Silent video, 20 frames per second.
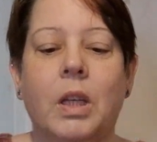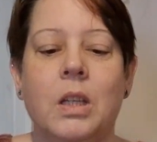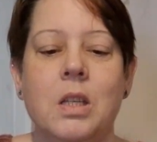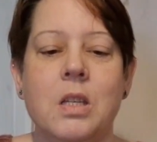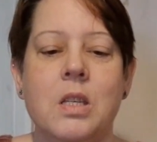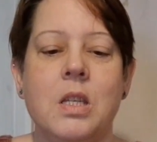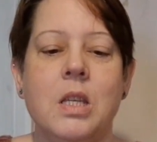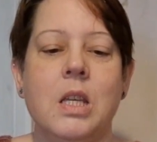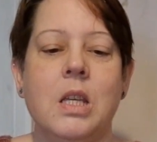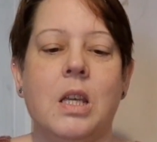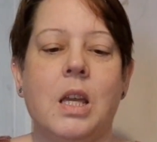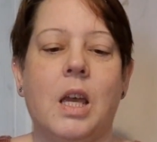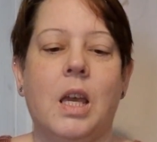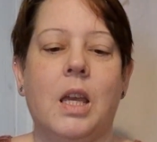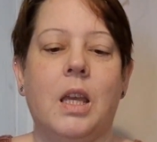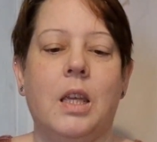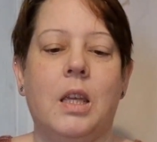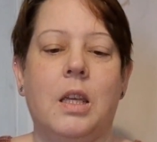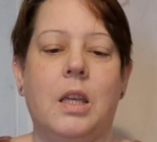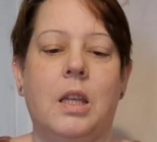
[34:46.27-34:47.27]

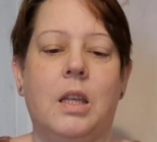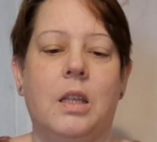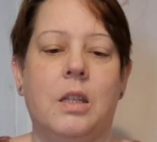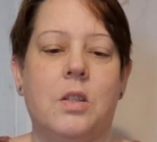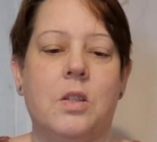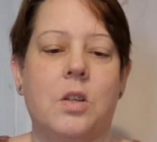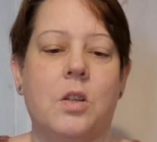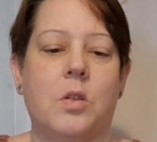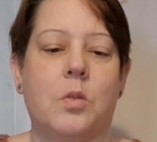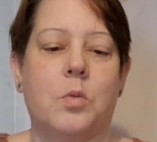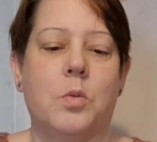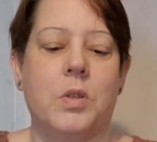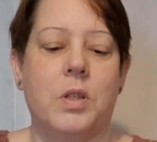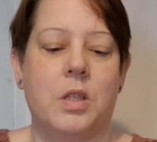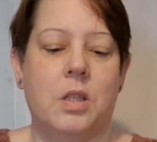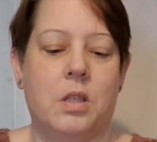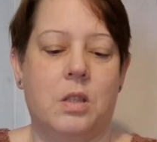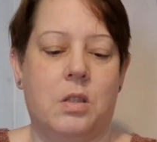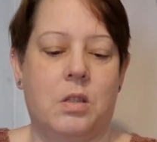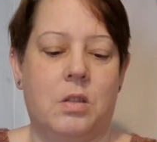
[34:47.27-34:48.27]
DK in a
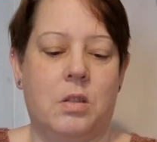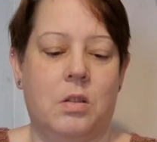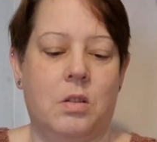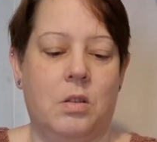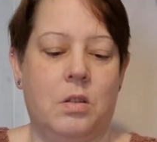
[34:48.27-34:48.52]
turquoise